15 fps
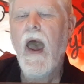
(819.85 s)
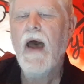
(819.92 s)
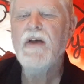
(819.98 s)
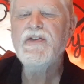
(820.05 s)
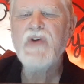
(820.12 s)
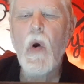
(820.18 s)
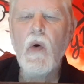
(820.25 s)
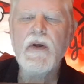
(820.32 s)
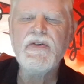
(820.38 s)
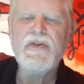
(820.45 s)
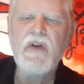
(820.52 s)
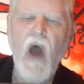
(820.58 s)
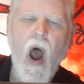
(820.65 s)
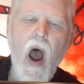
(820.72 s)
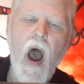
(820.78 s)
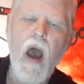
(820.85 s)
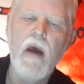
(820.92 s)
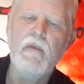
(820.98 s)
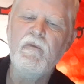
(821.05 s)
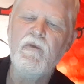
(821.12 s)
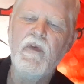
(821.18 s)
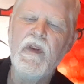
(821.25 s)
And so it's
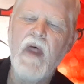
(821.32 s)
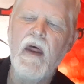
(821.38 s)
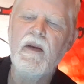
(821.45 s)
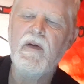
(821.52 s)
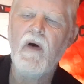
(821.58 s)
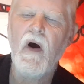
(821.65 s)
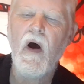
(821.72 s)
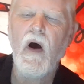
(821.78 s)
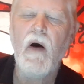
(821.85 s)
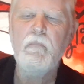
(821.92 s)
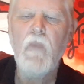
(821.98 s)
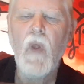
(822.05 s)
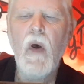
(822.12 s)
time that uh,